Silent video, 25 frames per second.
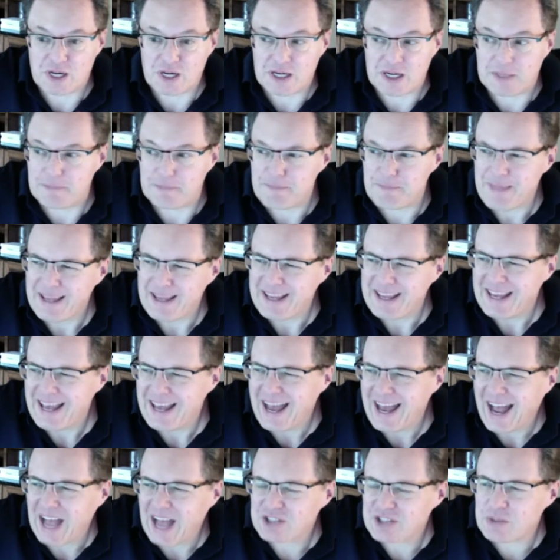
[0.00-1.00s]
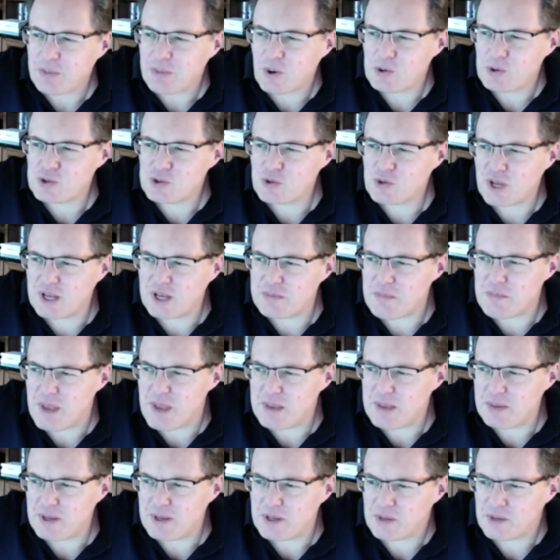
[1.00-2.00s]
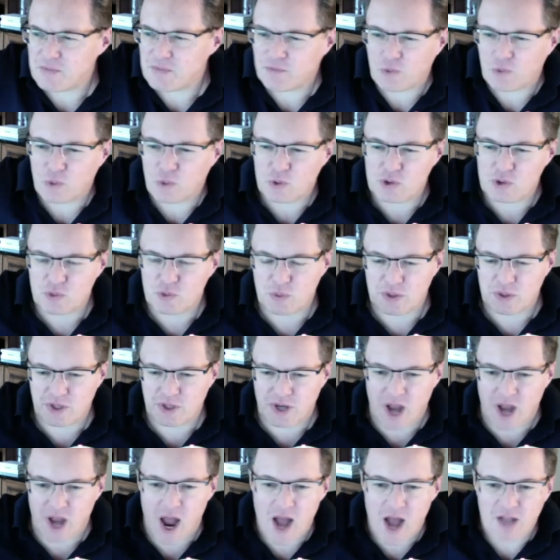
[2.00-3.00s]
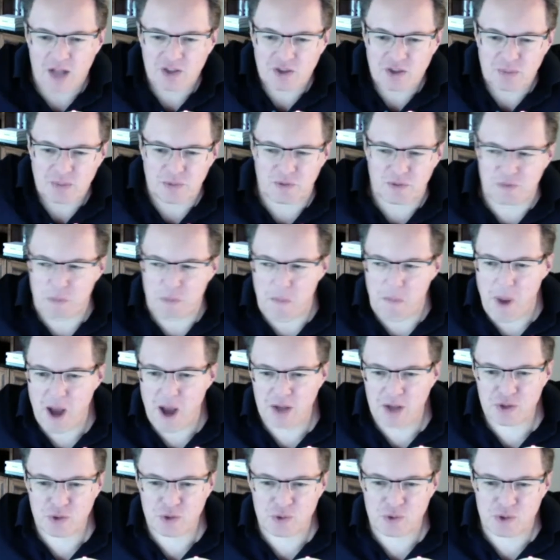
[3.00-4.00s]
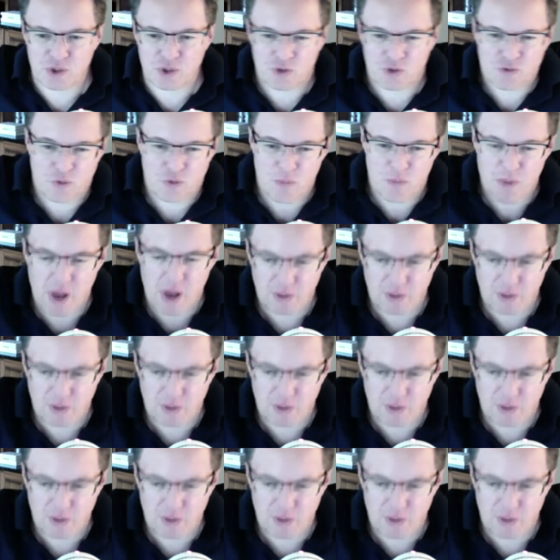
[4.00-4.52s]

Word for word: Um, I suppose it maybe flirts with the concept of imposter syndrome.